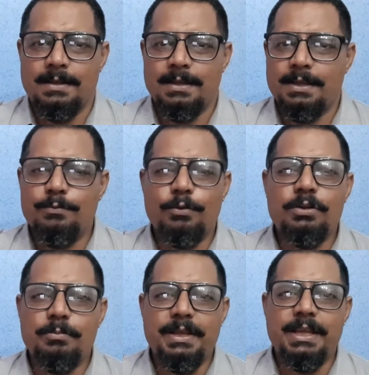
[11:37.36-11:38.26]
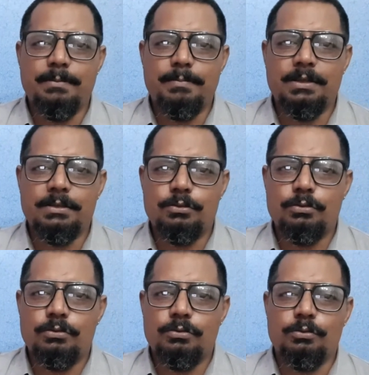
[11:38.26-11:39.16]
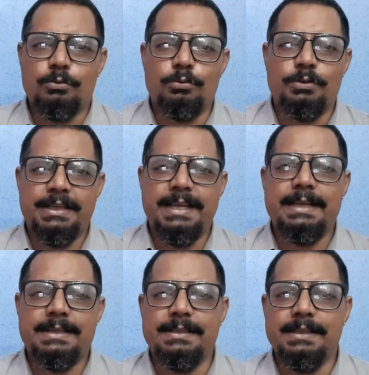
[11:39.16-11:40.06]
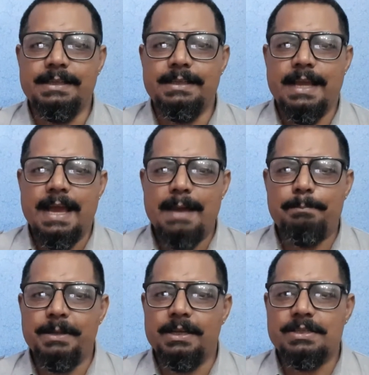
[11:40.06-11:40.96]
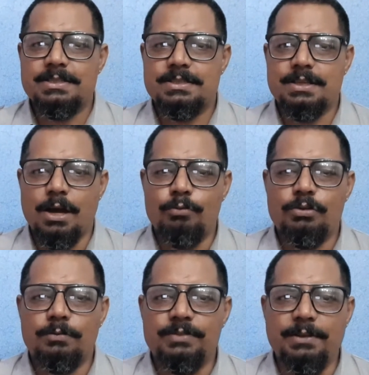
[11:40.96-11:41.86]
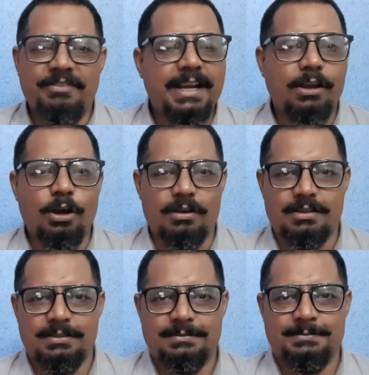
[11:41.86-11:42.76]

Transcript: He won't be able to get the happiness out of the wedlock.